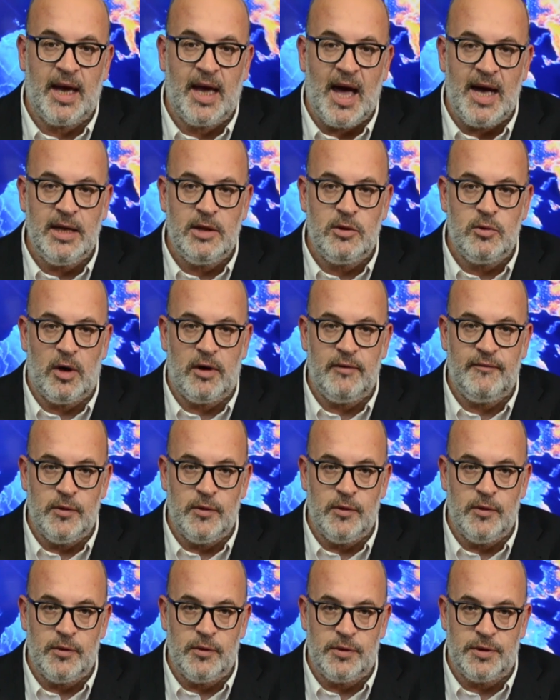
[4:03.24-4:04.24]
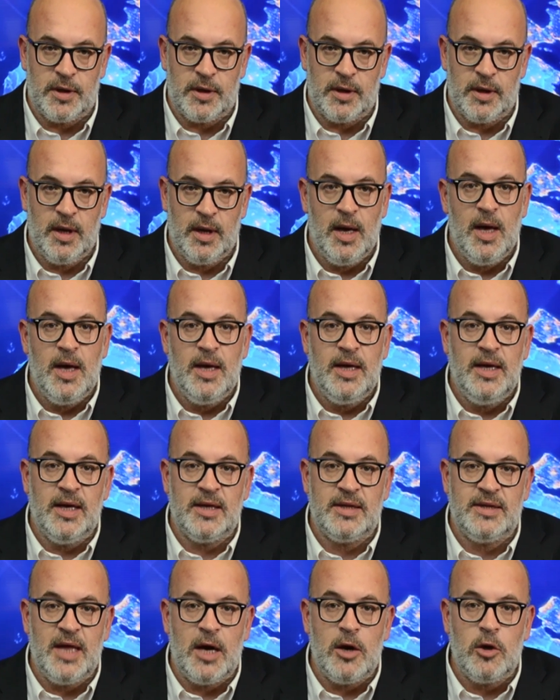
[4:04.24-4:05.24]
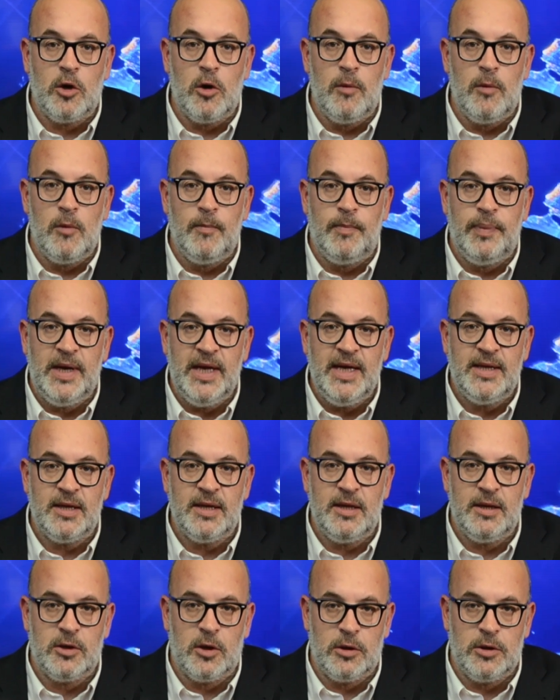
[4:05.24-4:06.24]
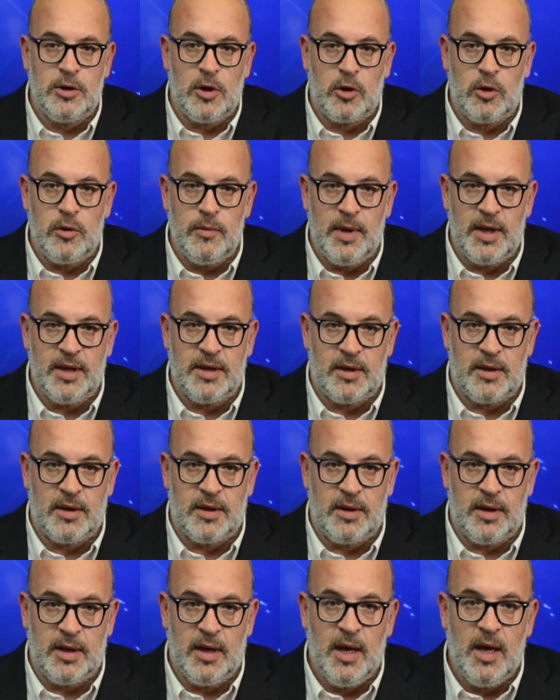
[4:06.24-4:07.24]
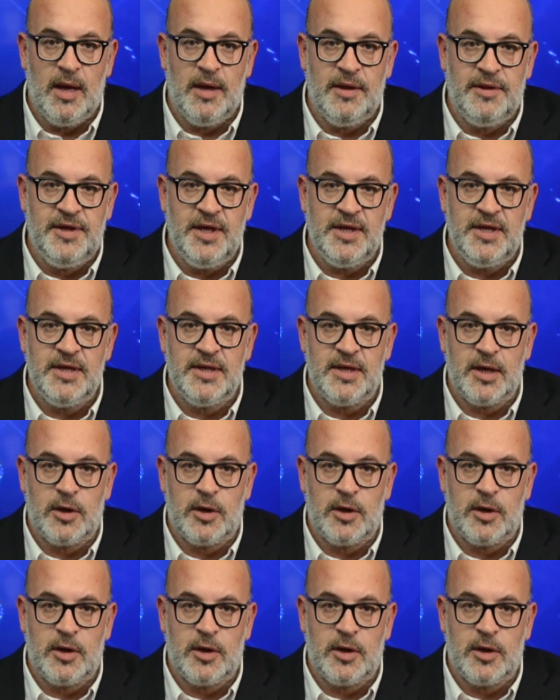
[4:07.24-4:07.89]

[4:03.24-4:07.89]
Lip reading: A Guide to Our Future. He has now completed his documentary, This